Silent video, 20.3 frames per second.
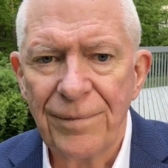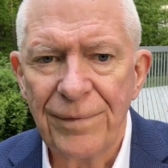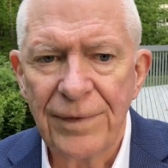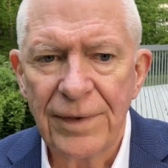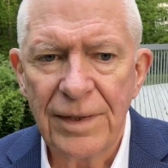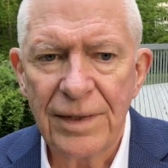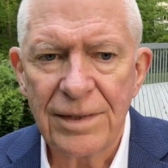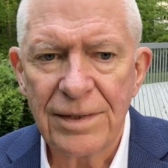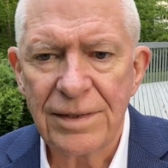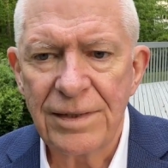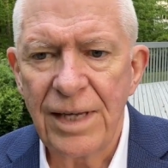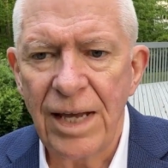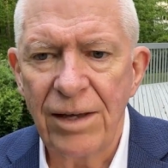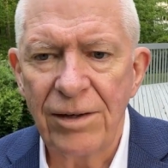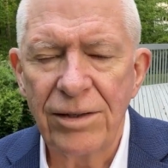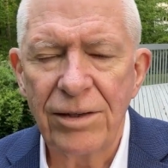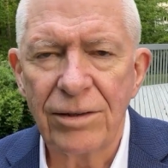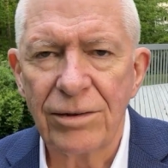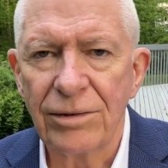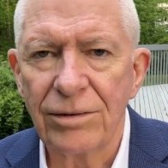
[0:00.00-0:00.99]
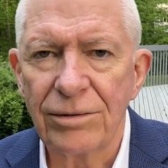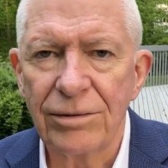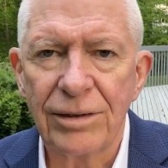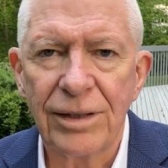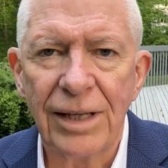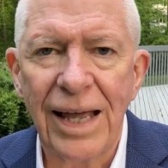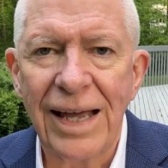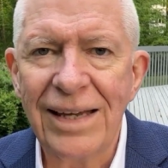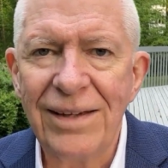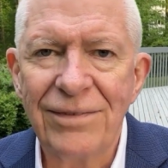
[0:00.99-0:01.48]
cellular
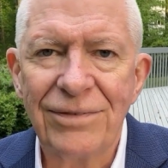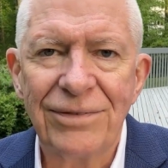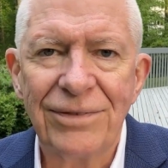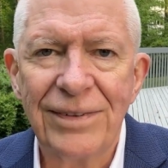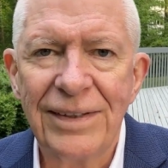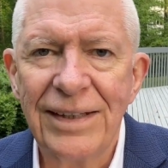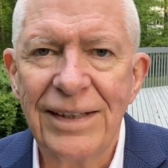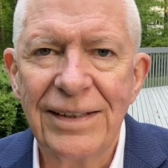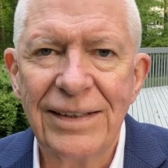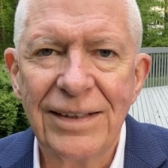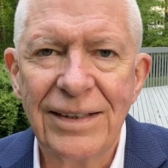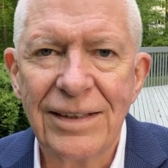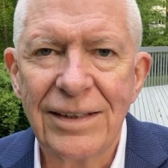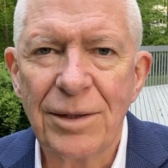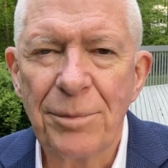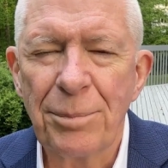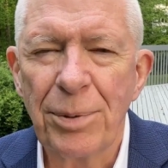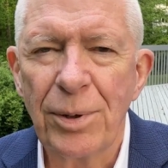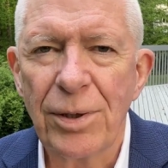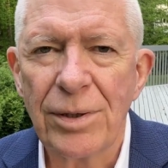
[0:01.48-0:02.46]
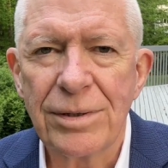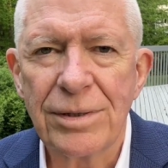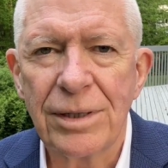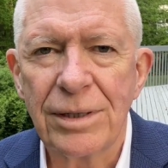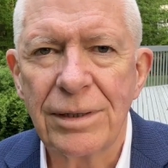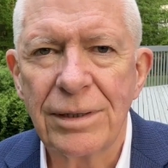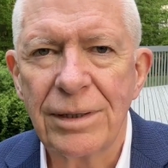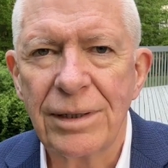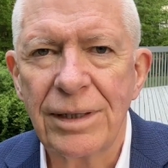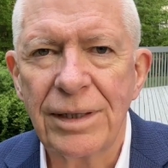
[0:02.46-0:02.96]
life in the
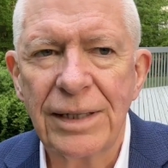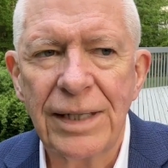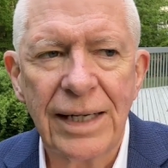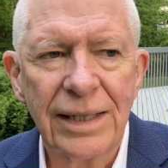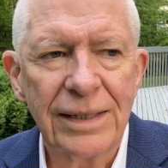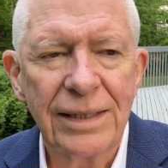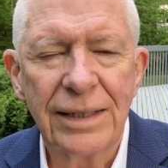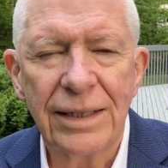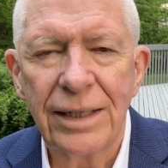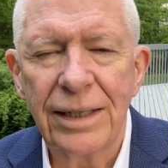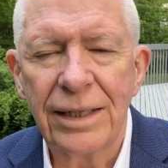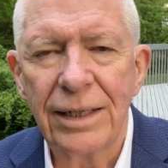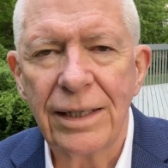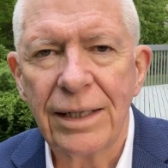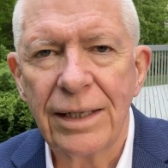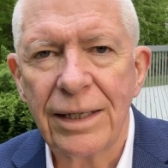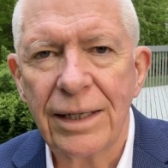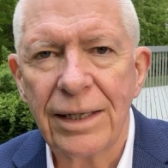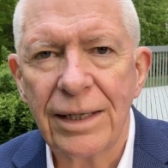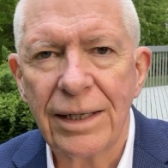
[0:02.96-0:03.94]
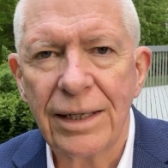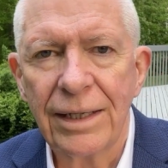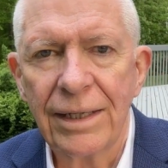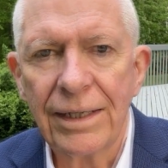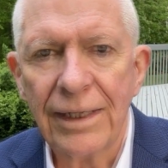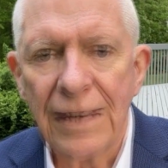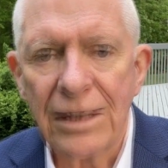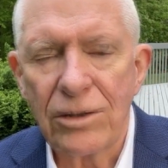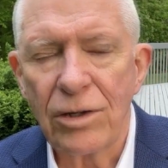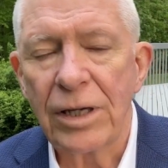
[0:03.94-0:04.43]
person, in that kid?
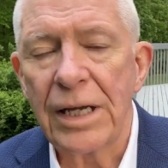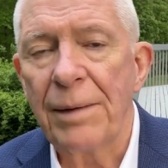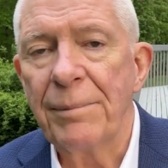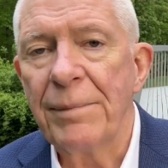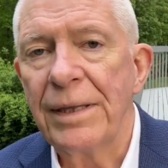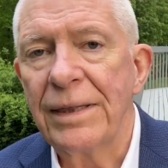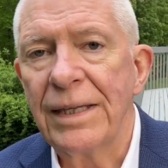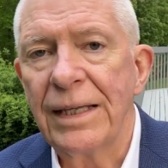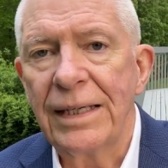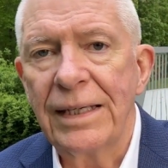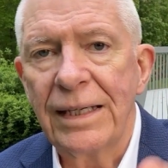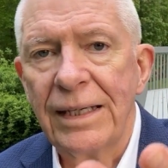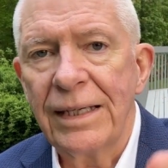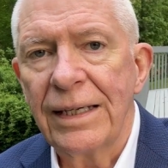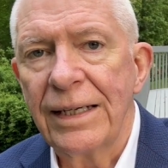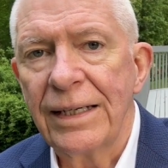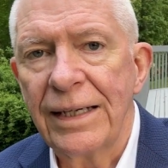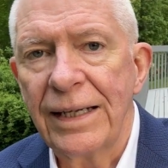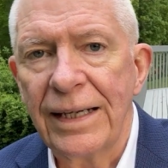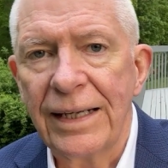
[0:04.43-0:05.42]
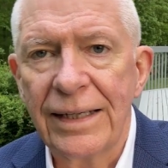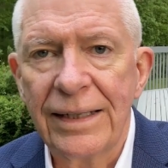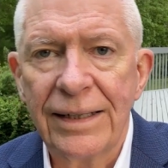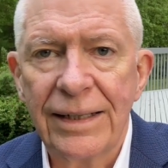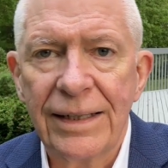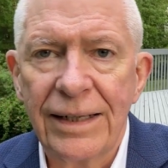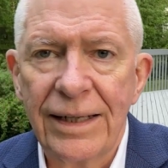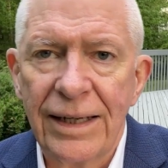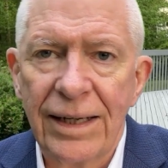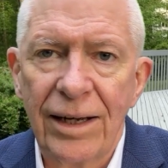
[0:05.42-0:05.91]
So it got me thinking,
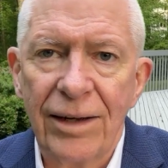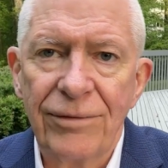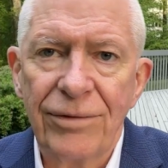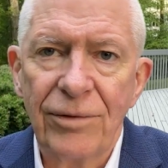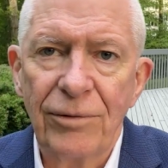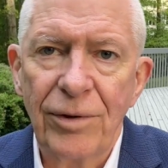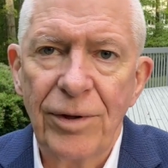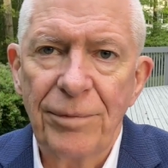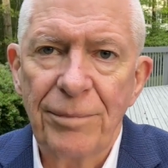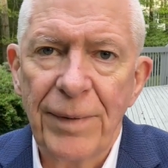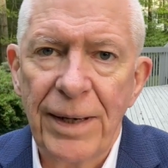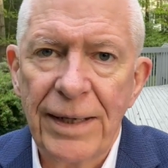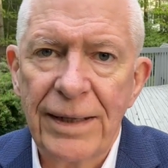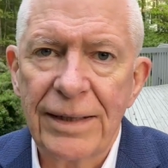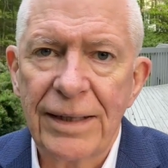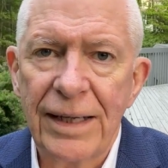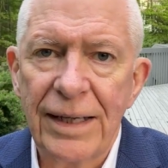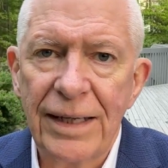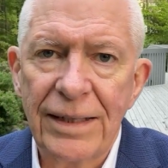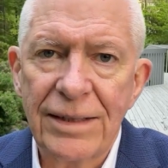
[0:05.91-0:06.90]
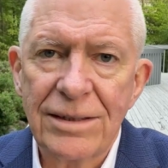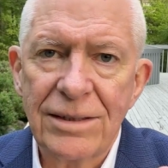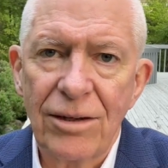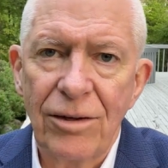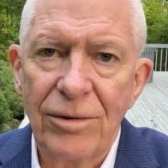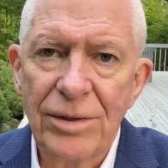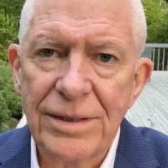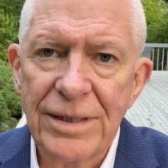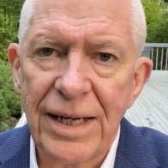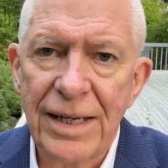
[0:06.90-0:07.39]
and I often with my clients
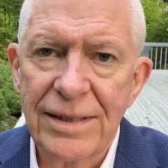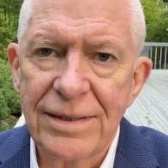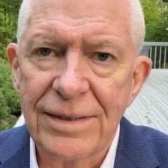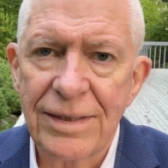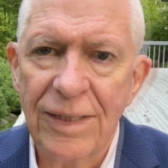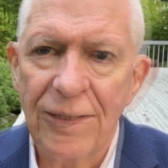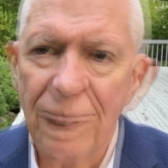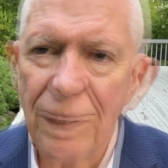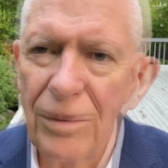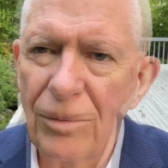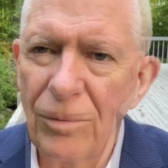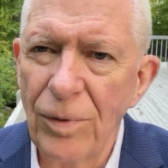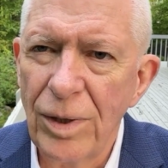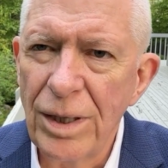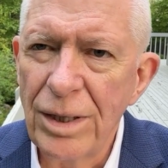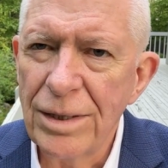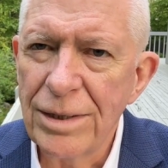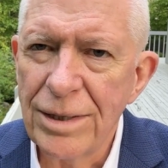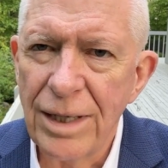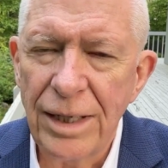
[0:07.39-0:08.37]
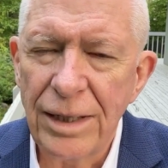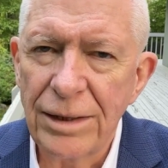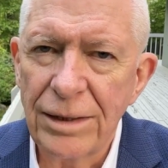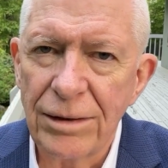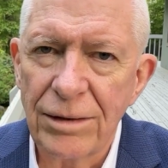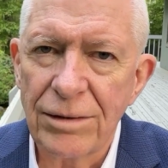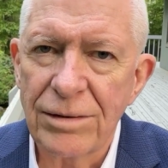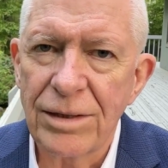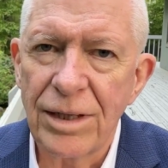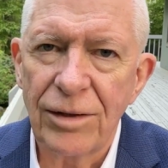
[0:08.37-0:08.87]
always ask them, what are you saying to
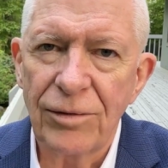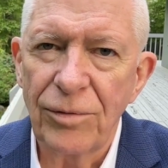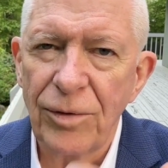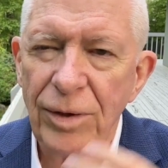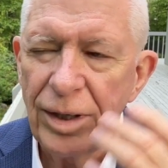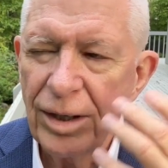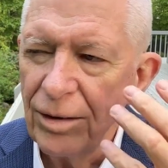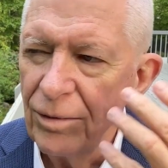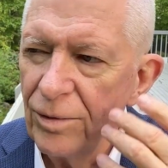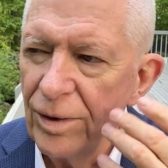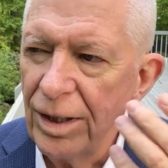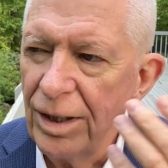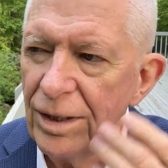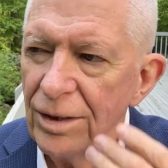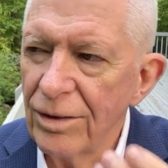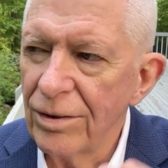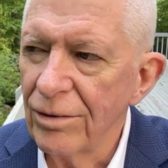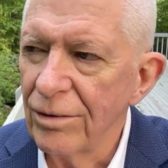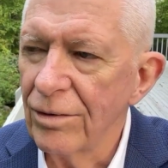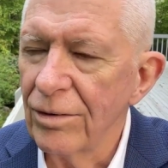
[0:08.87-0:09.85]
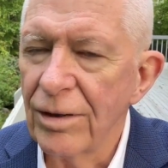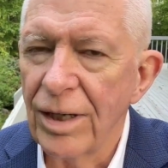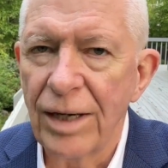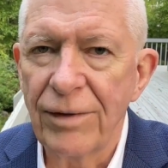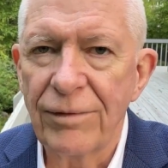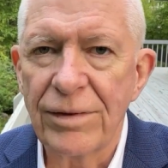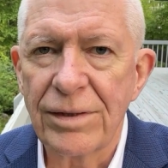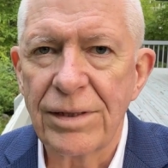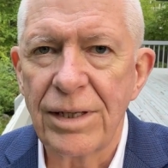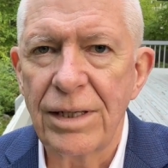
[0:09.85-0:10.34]
yourself? What are the internal
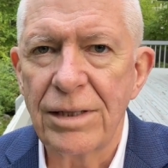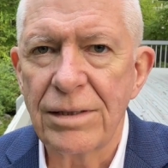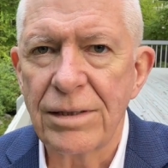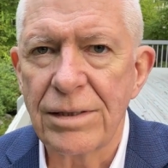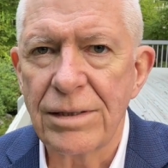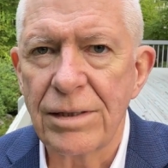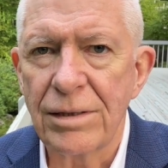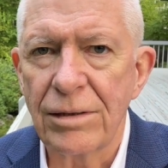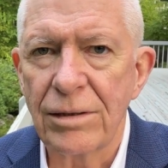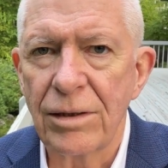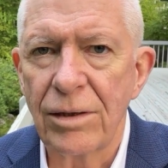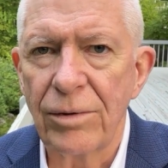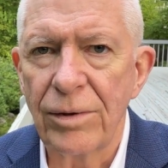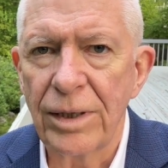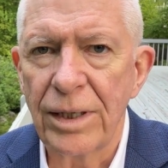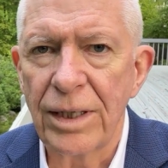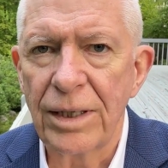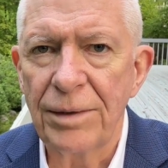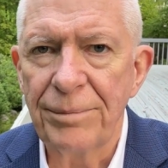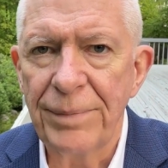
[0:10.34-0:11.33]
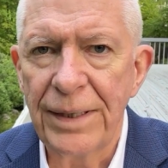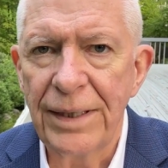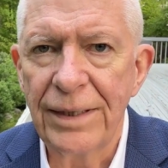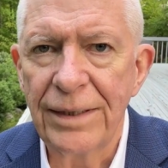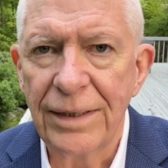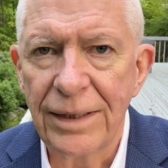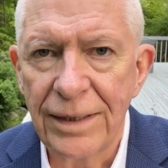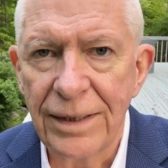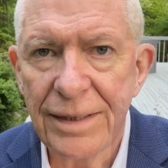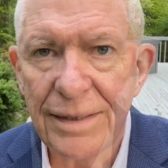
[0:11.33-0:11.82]
conversations that are going on?
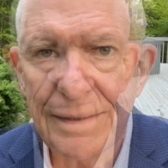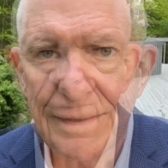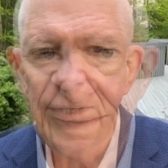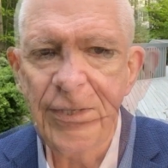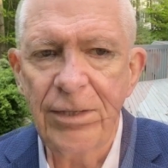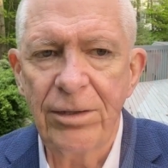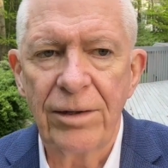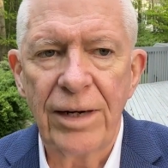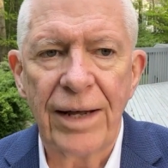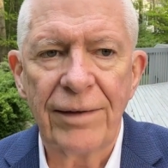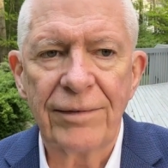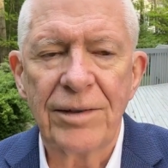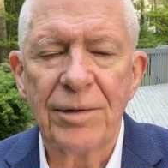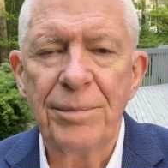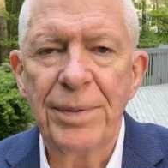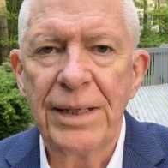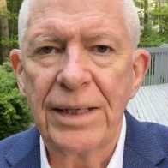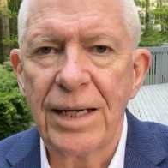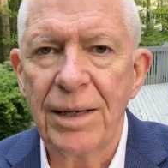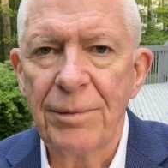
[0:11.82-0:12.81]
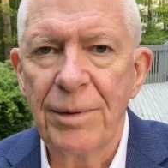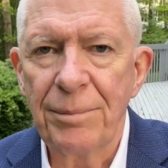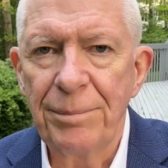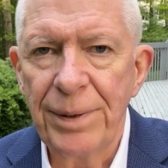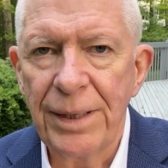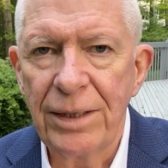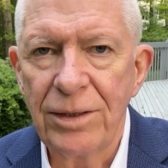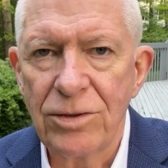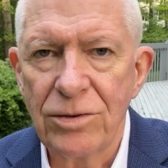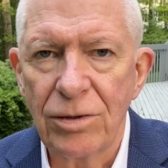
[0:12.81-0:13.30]
Begin to listen. You don't have to become a
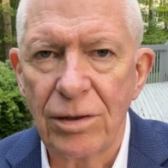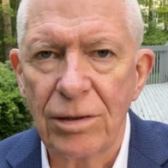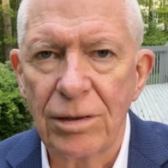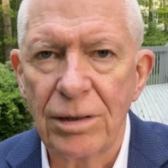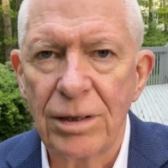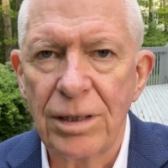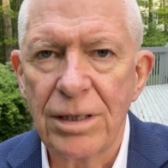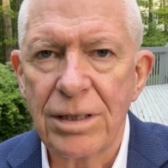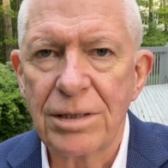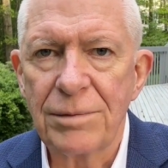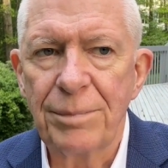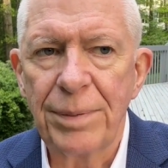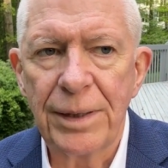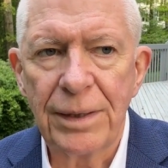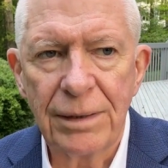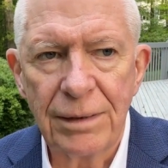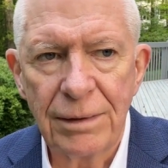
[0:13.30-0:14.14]
big journalist, but